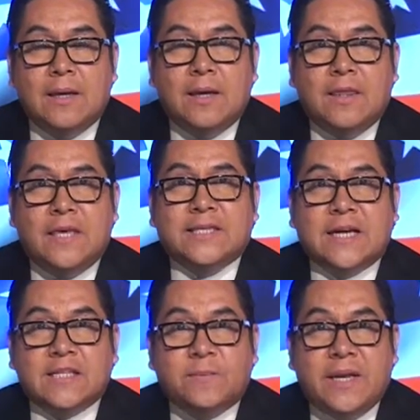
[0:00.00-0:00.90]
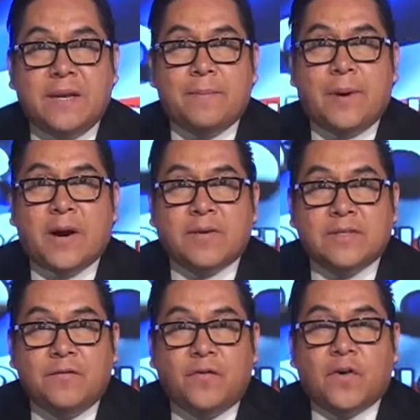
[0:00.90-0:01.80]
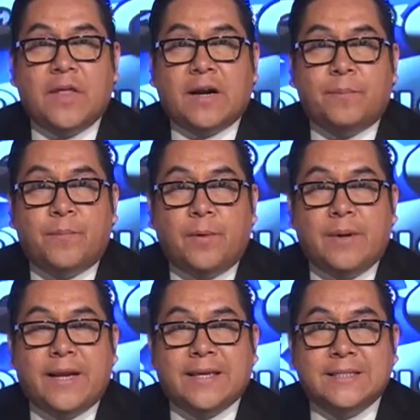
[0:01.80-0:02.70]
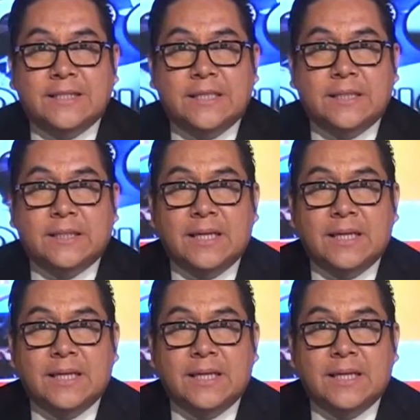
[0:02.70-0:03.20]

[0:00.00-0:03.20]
This has been embarrassing for the Republican team.